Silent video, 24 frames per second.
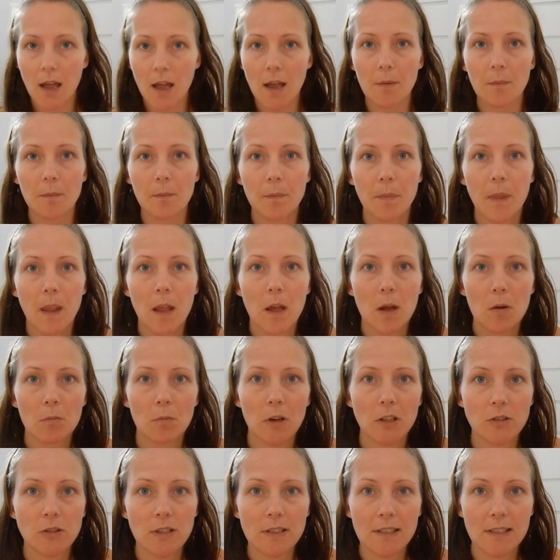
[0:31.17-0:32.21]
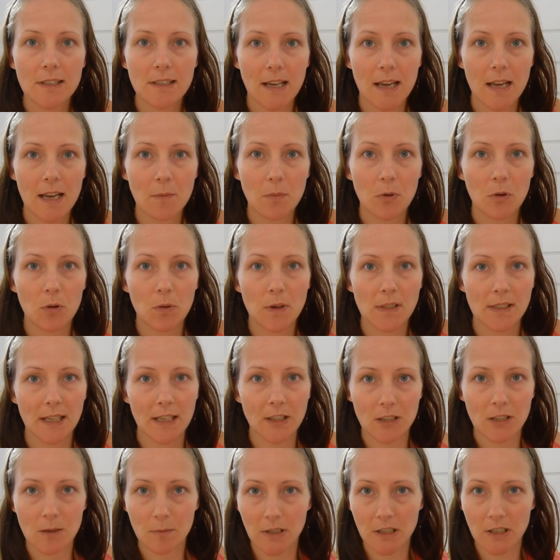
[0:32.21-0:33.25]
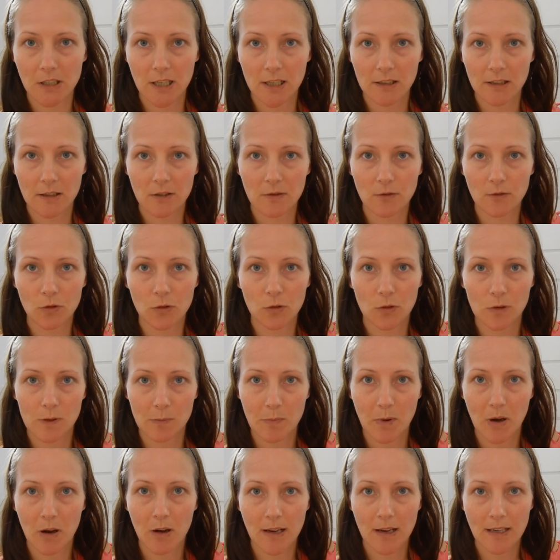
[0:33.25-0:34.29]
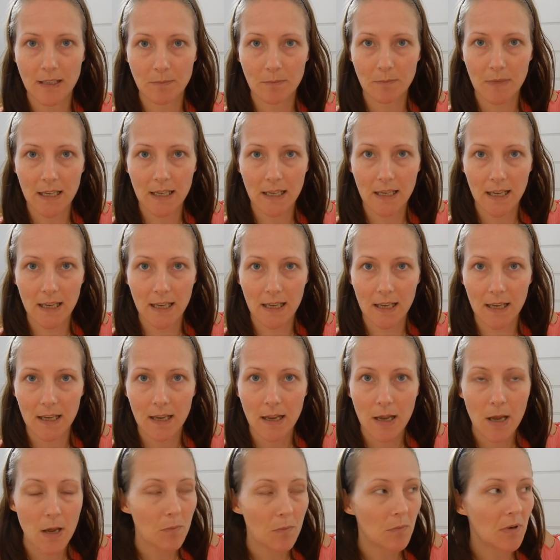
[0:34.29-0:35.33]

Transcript: My dressing table is actually my chest of drawers behind me here,